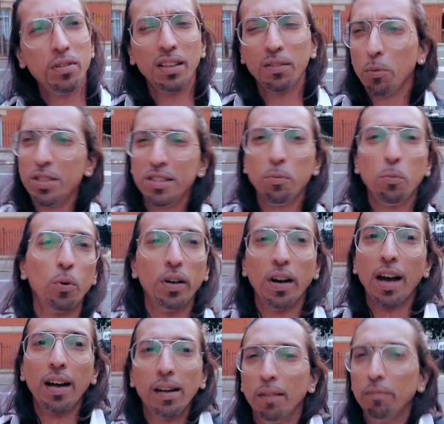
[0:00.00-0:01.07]
what's the word,
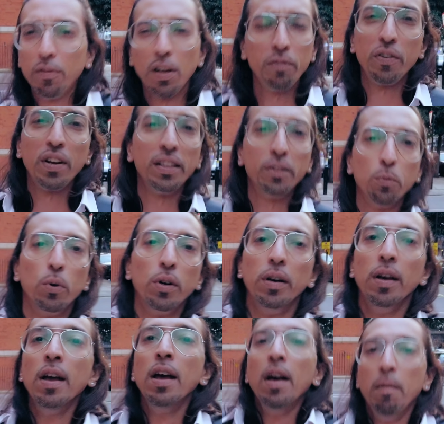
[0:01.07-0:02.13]
I forget the
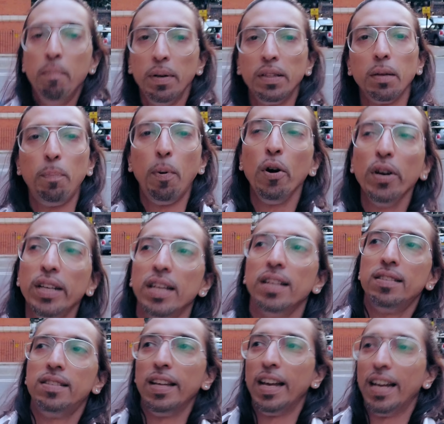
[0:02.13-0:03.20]
word, but the point
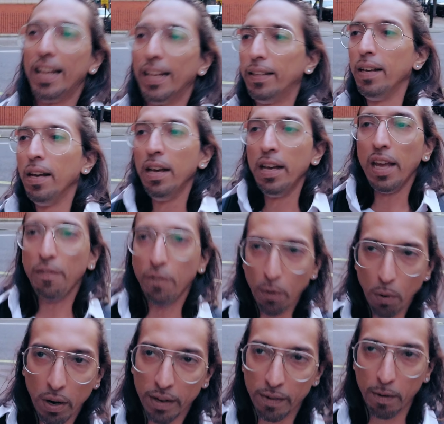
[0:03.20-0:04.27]
is that if
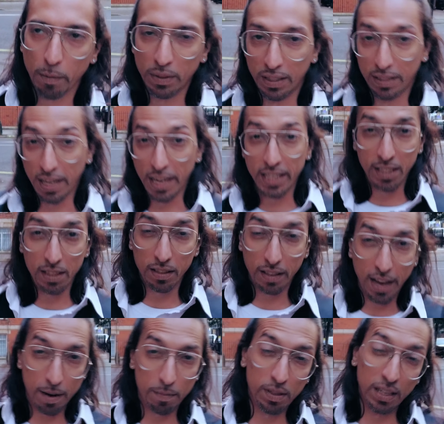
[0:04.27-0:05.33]
you're walking around with a tiny little
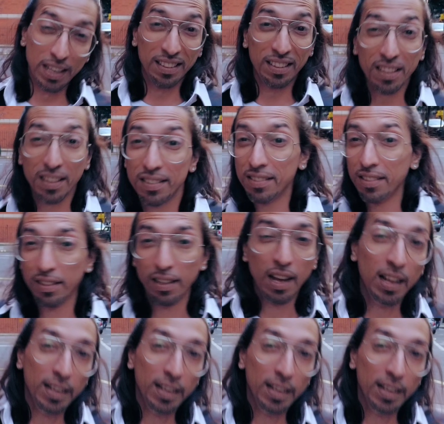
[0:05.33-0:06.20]
camera like this,